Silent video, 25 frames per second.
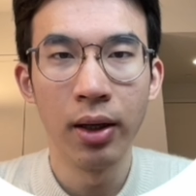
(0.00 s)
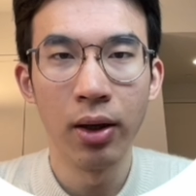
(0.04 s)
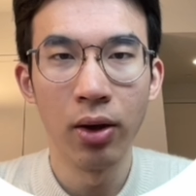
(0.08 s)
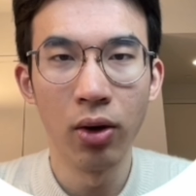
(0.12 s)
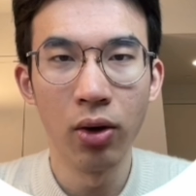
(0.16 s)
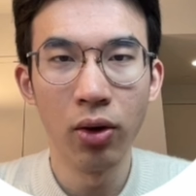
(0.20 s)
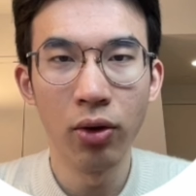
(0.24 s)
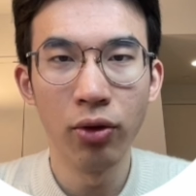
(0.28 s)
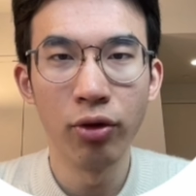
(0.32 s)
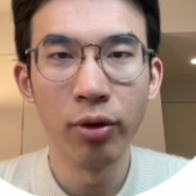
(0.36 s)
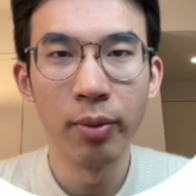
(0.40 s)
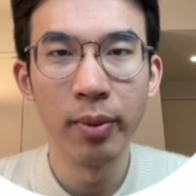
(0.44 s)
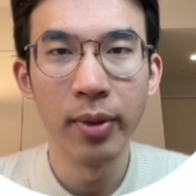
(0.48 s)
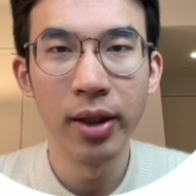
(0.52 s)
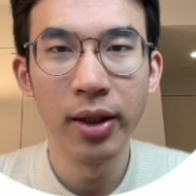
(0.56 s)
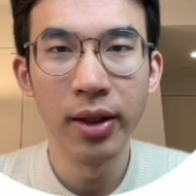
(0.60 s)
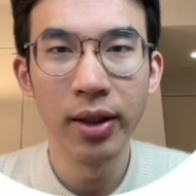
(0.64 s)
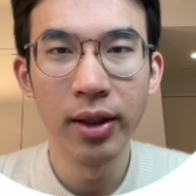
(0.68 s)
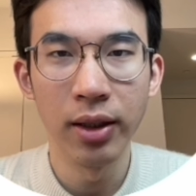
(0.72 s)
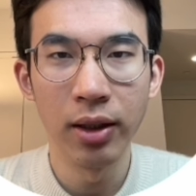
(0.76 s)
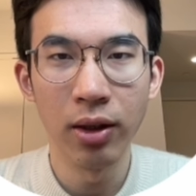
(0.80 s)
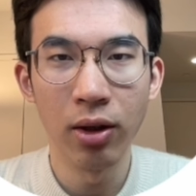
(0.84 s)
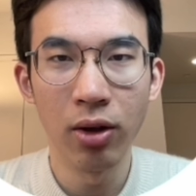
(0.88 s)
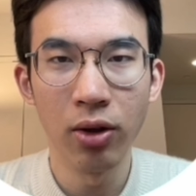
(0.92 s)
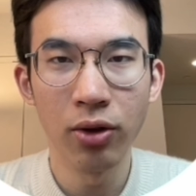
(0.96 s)
All
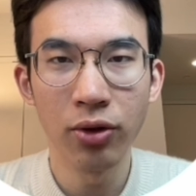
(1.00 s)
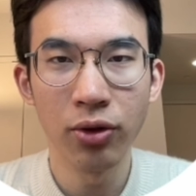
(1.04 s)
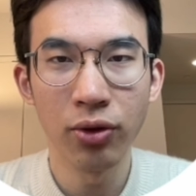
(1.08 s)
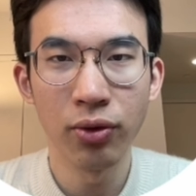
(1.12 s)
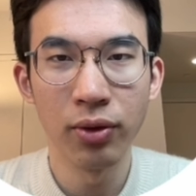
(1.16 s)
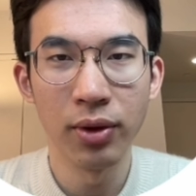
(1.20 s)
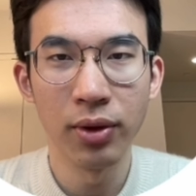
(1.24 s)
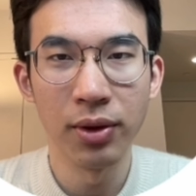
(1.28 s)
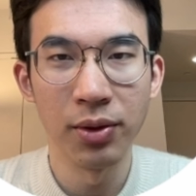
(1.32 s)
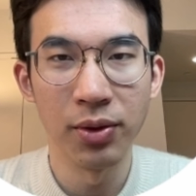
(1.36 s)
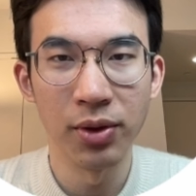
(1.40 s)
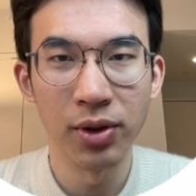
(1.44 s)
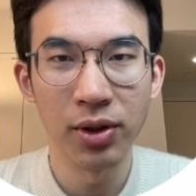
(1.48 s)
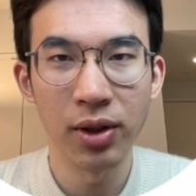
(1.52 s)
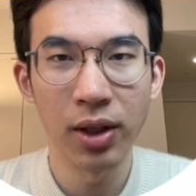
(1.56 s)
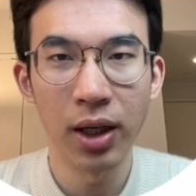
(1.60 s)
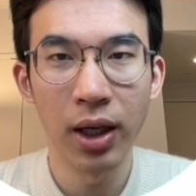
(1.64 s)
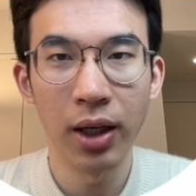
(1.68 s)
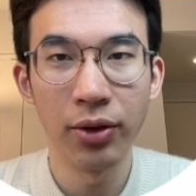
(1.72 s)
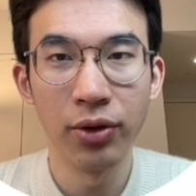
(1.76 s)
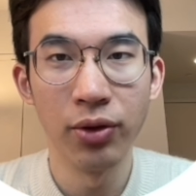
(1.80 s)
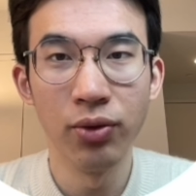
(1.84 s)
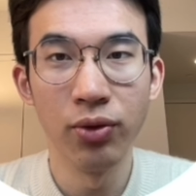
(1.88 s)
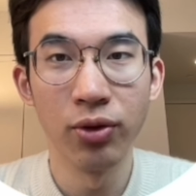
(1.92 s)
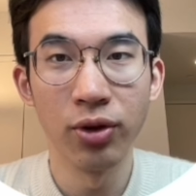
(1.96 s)
remaining utterances
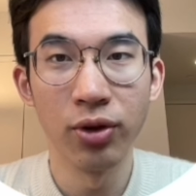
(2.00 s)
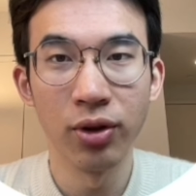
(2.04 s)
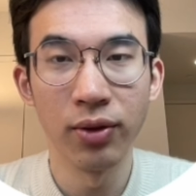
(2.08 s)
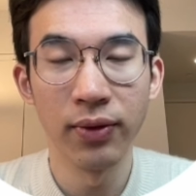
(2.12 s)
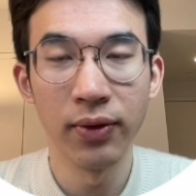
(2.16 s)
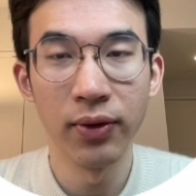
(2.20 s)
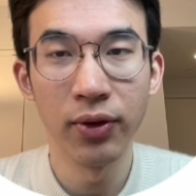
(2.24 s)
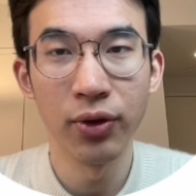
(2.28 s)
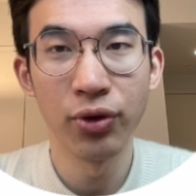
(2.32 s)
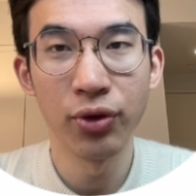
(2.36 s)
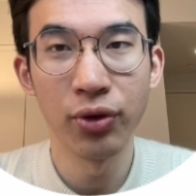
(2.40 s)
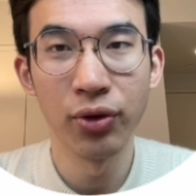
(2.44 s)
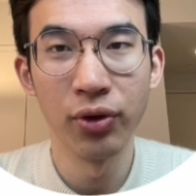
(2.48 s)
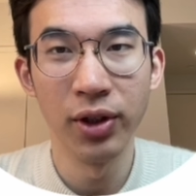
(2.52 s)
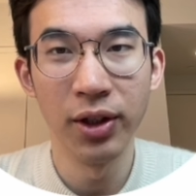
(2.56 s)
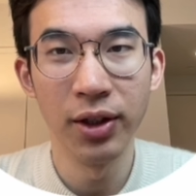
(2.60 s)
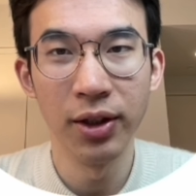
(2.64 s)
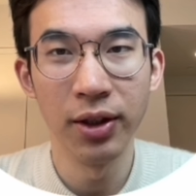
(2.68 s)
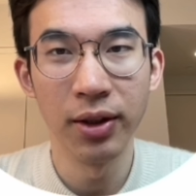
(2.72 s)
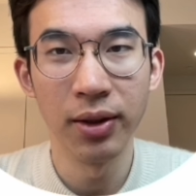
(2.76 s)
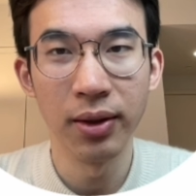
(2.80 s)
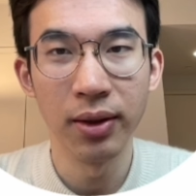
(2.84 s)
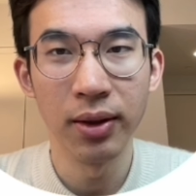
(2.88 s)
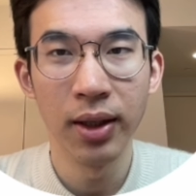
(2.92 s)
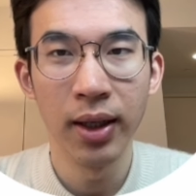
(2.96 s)
are used for
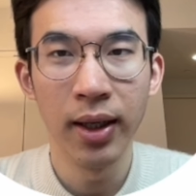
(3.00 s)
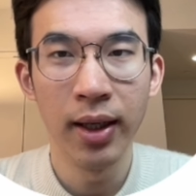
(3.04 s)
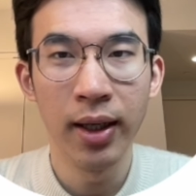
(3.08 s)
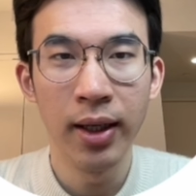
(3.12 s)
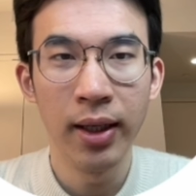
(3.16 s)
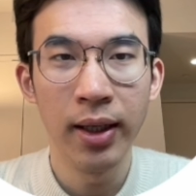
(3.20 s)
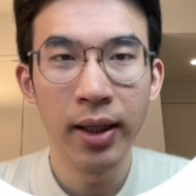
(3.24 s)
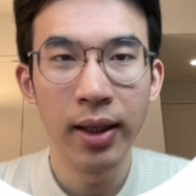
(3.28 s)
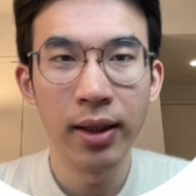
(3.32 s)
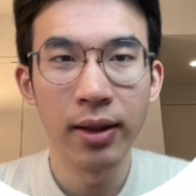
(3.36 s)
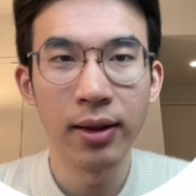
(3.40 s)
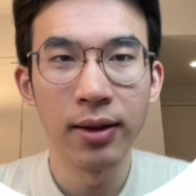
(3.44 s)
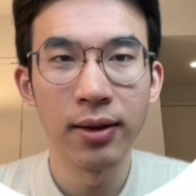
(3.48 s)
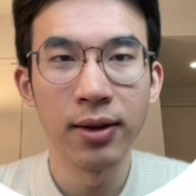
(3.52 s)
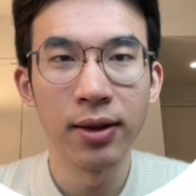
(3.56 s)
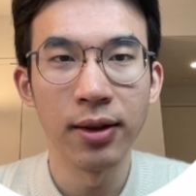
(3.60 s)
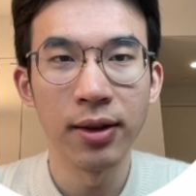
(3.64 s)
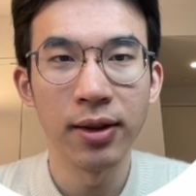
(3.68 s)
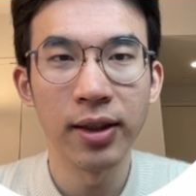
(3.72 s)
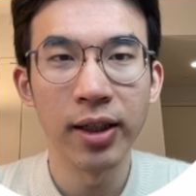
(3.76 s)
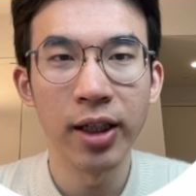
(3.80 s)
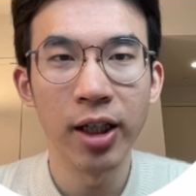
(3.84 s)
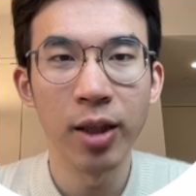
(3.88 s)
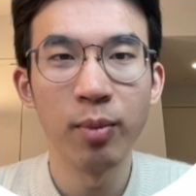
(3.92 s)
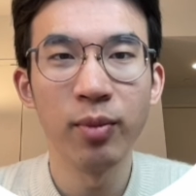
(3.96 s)
training, and the
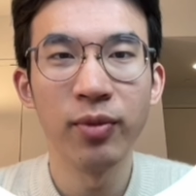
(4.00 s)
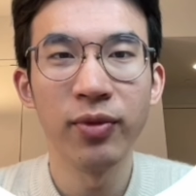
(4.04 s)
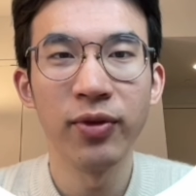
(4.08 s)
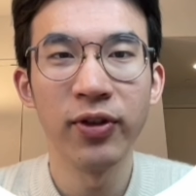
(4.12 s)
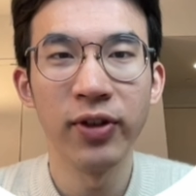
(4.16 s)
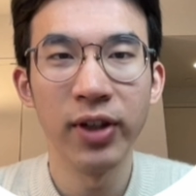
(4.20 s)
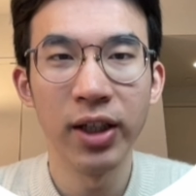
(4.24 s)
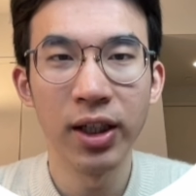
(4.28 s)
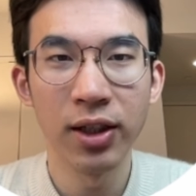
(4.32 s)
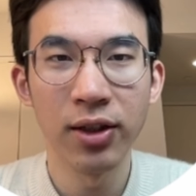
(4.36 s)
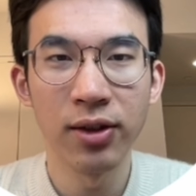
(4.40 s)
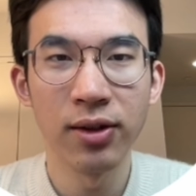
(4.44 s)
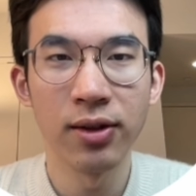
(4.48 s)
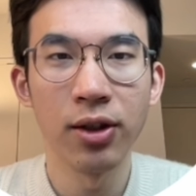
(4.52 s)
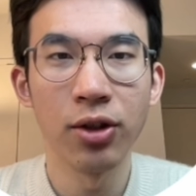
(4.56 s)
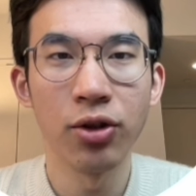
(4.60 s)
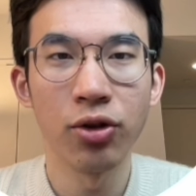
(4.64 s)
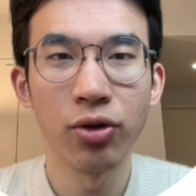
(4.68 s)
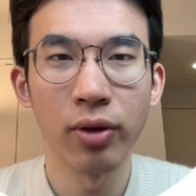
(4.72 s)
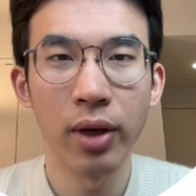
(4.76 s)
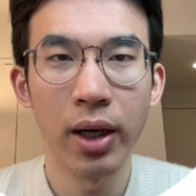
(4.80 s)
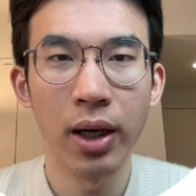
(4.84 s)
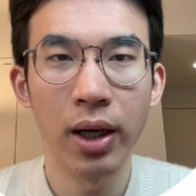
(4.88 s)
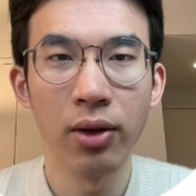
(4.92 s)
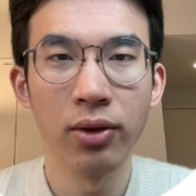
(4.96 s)
same fixed
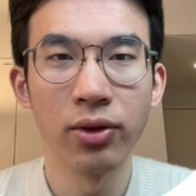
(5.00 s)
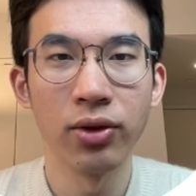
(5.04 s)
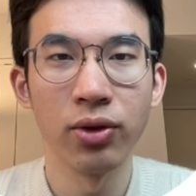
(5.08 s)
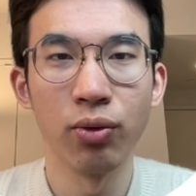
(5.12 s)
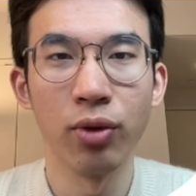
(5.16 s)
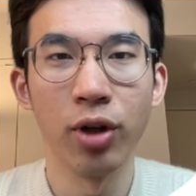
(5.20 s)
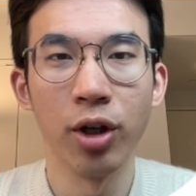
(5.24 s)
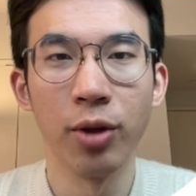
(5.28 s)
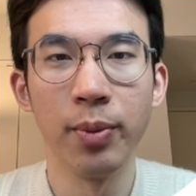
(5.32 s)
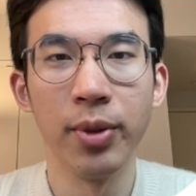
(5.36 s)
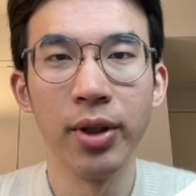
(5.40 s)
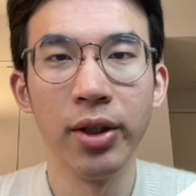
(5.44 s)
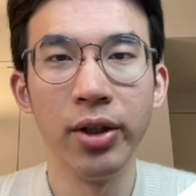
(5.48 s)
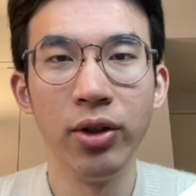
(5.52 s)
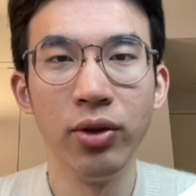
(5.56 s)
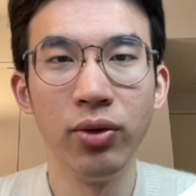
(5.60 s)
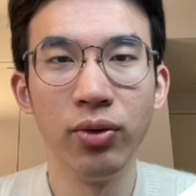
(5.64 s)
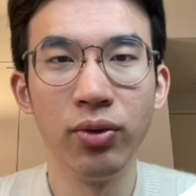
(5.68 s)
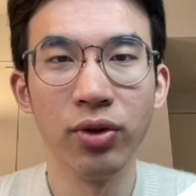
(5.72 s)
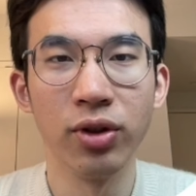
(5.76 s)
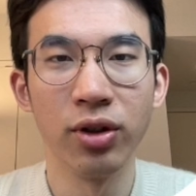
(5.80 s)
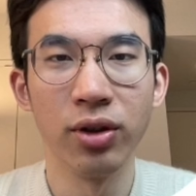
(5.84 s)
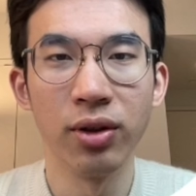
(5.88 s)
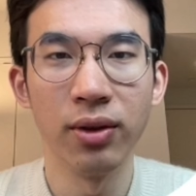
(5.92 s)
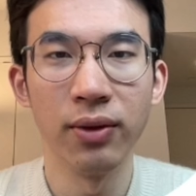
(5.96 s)
trials will be
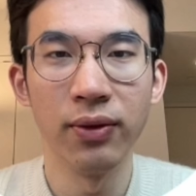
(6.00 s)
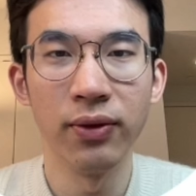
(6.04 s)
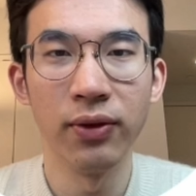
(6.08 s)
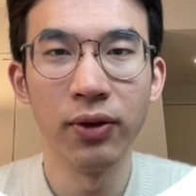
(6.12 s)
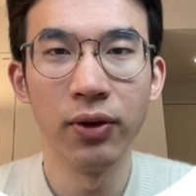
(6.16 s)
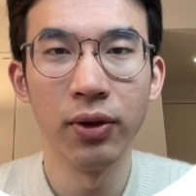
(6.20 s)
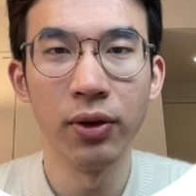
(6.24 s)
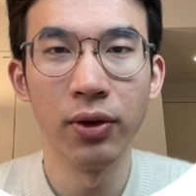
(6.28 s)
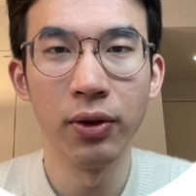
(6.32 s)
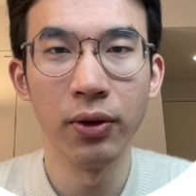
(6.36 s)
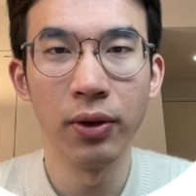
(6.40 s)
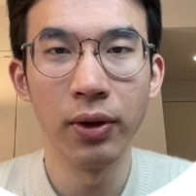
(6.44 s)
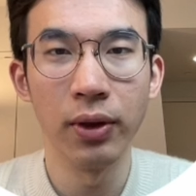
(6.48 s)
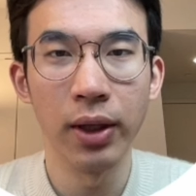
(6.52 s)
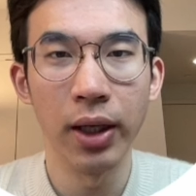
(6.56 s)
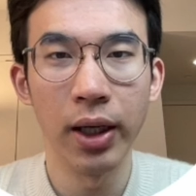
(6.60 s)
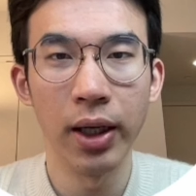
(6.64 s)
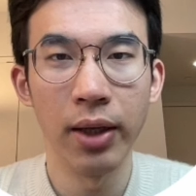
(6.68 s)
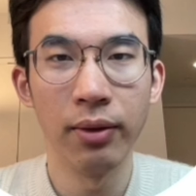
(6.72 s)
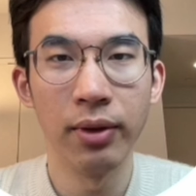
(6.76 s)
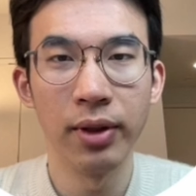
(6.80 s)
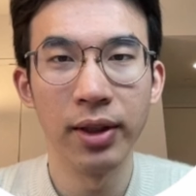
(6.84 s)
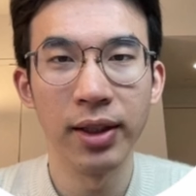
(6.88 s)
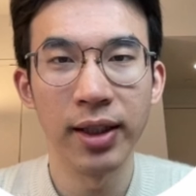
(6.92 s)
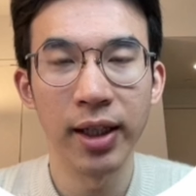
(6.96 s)
used for
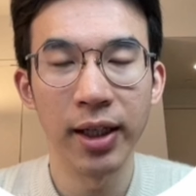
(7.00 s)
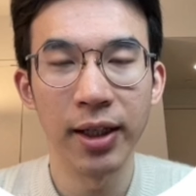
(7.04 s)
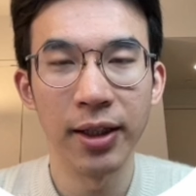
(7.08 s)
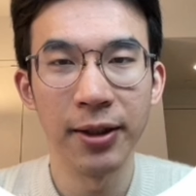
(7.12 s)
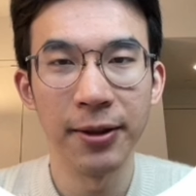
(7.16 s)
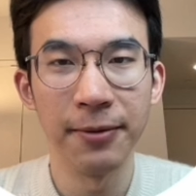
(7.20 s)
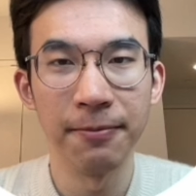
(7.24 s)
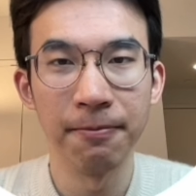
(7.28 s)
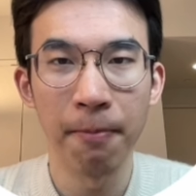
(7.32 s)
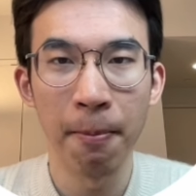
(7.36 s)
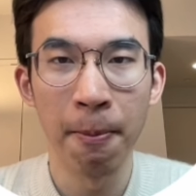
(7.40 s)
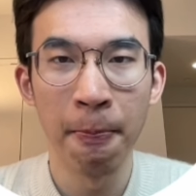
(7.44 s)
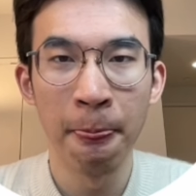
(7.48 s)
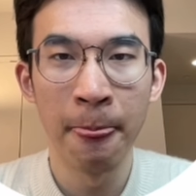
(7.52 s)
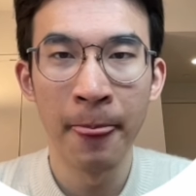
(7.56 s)
every setting.